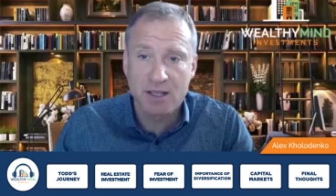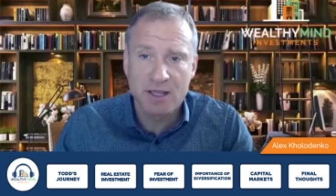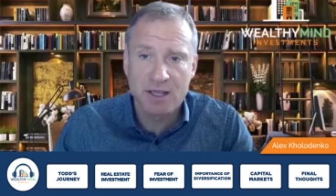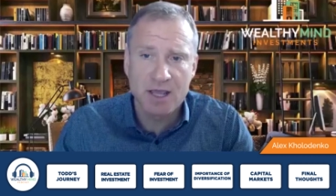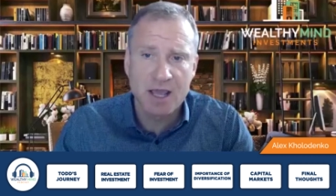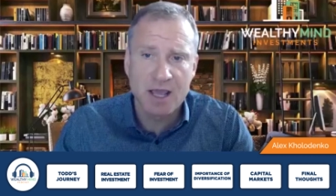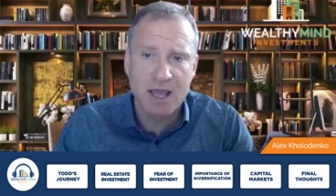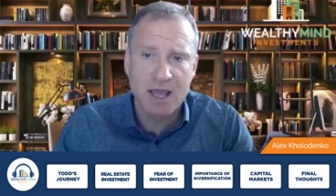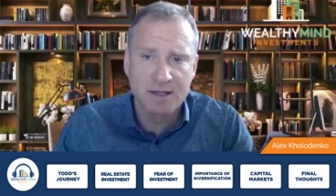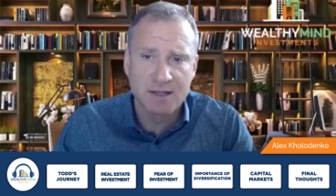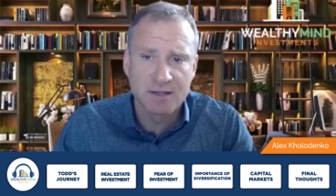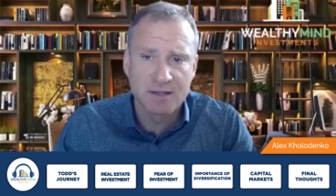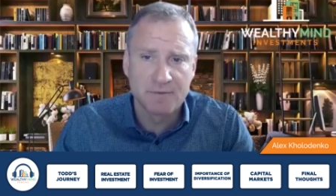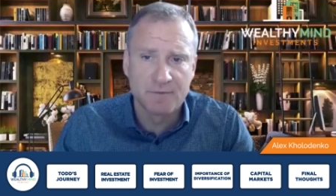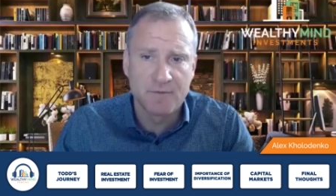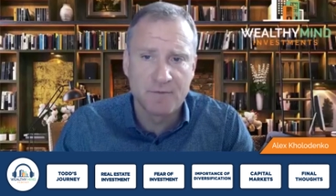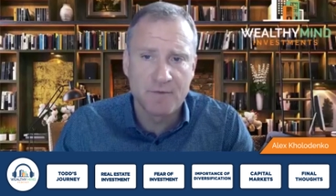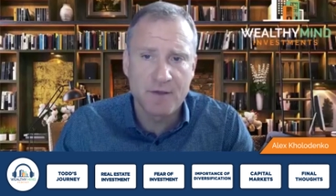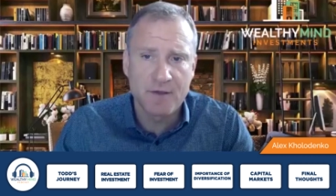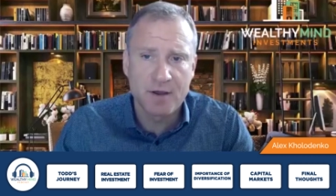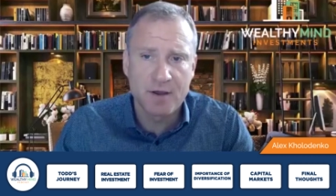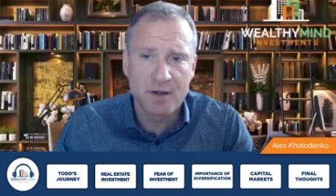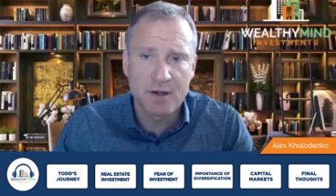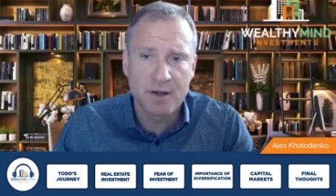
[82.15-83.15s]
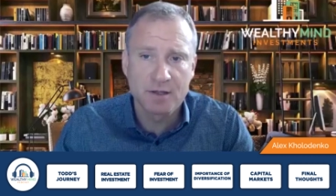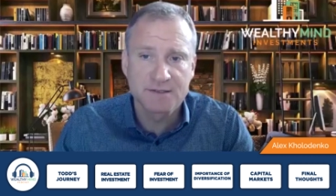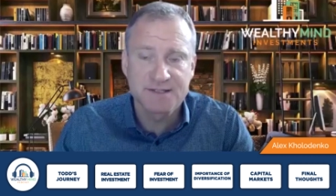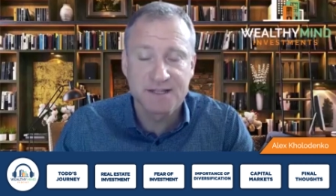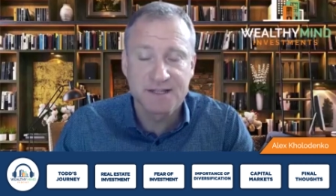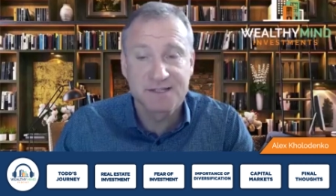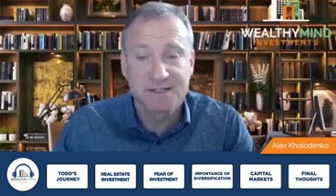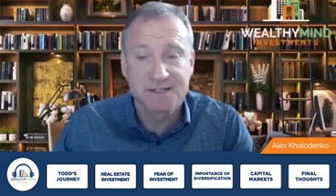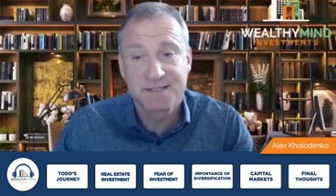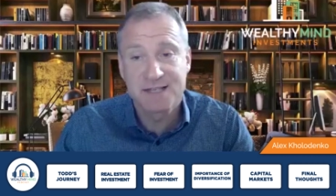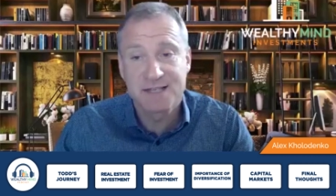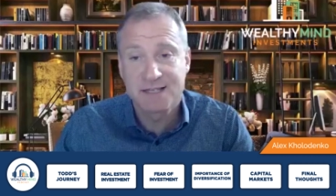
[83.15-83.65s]
He had a very
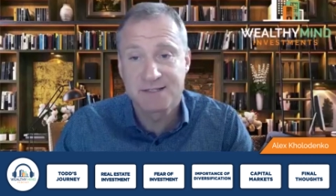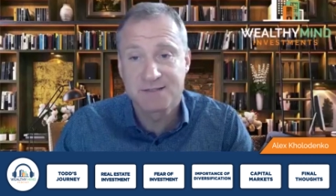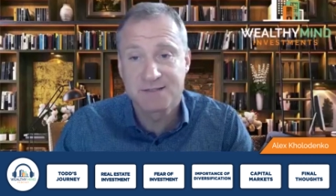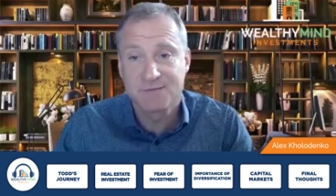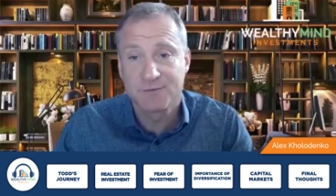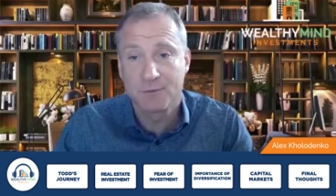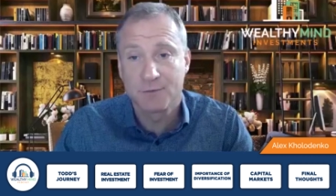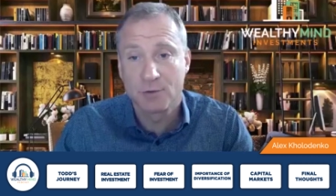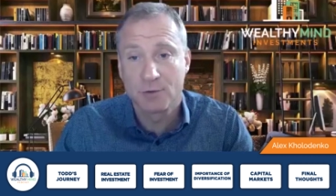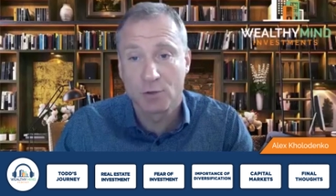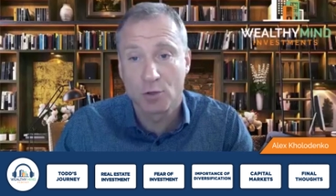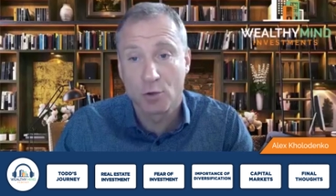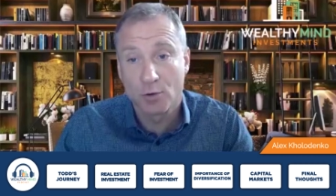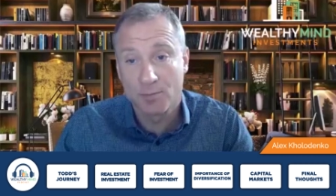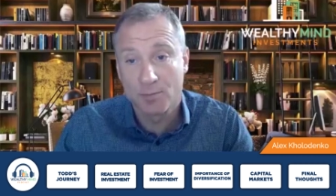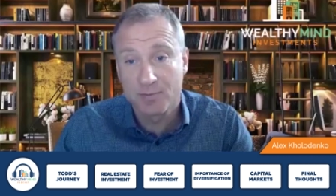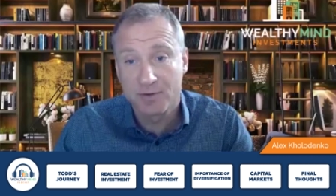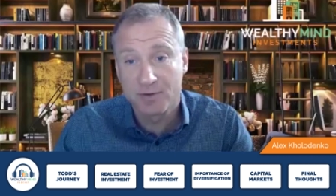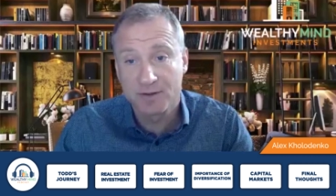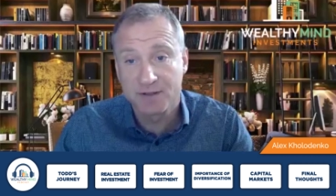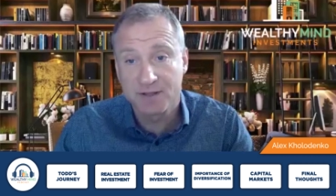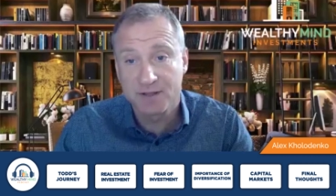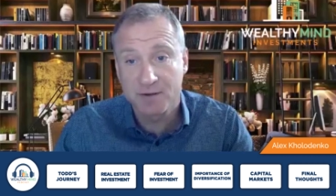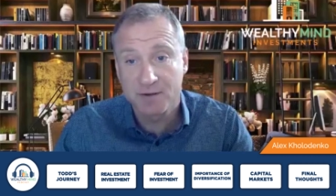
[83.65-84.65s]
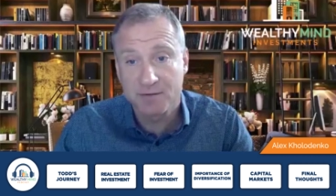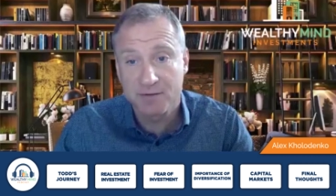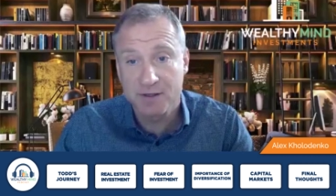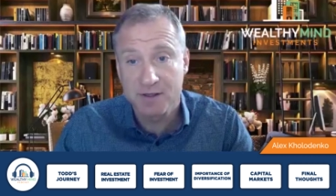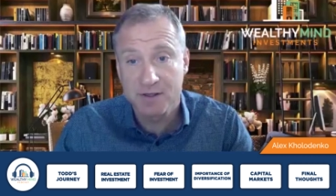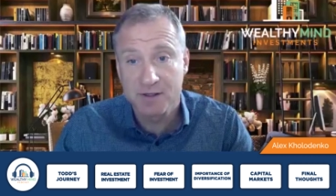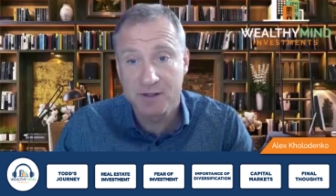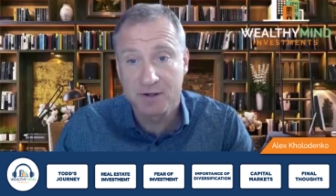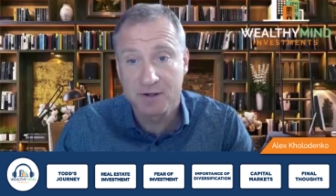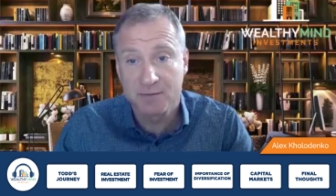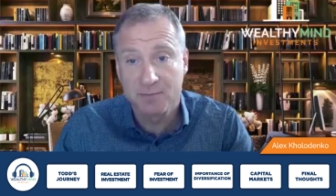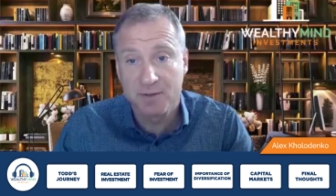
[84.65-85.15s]
successful corporate
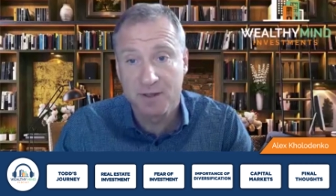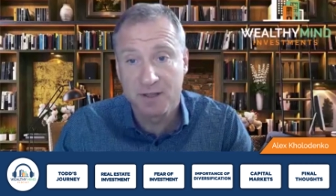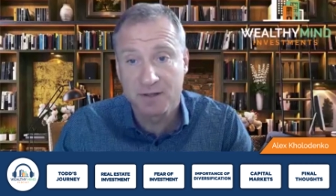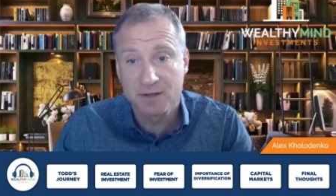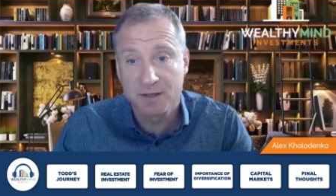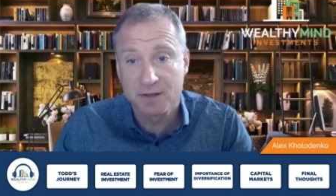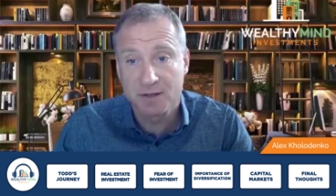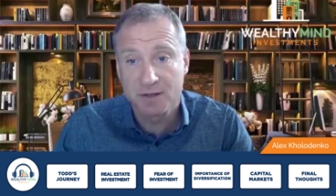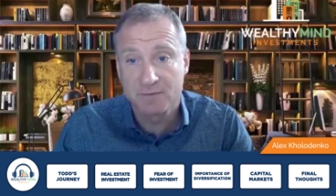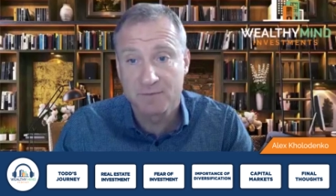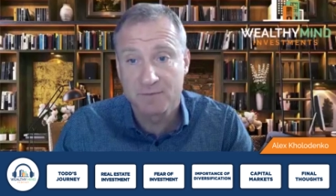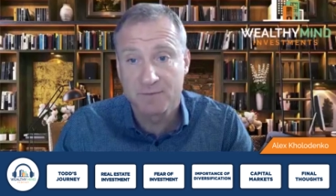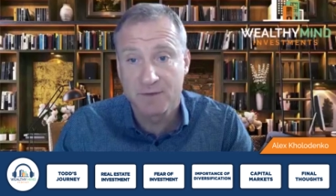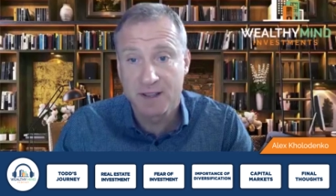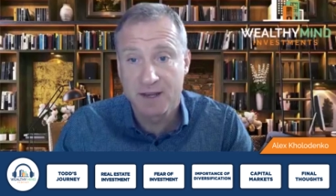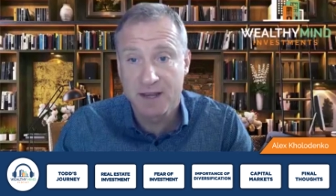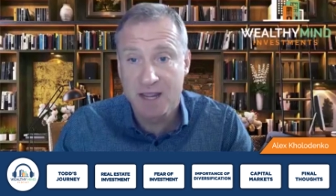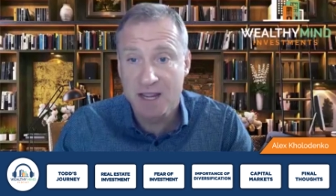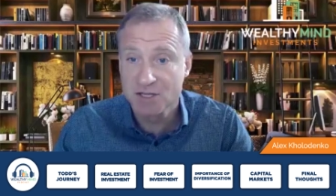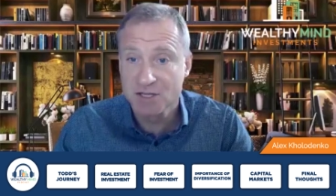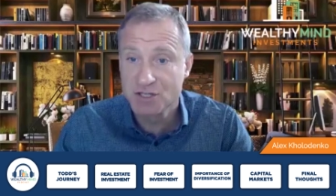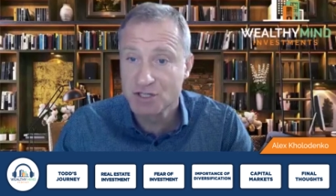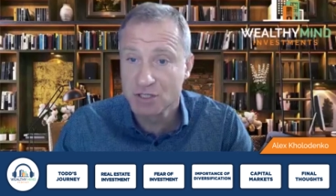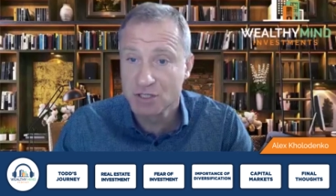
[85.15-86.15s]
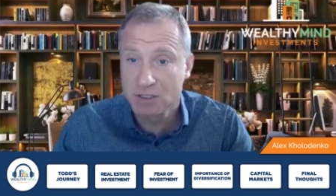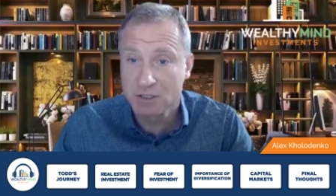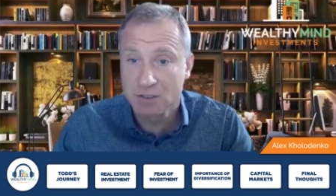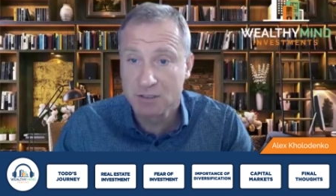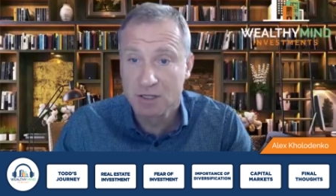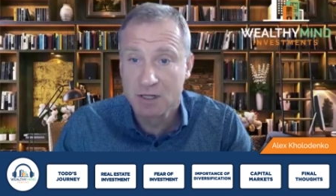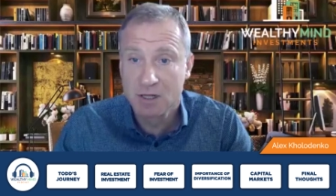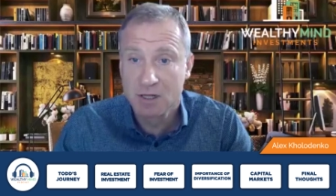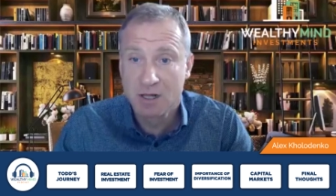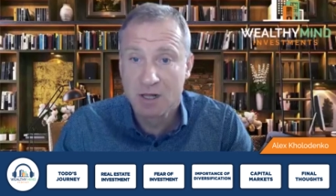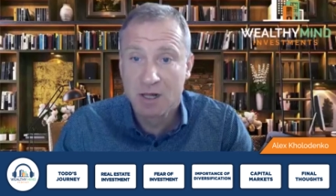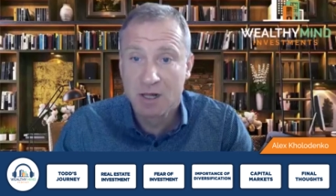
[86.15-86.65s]
career, being in
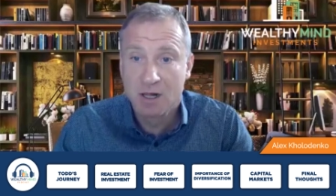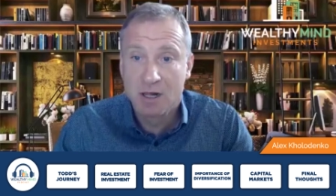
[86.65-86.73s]
financial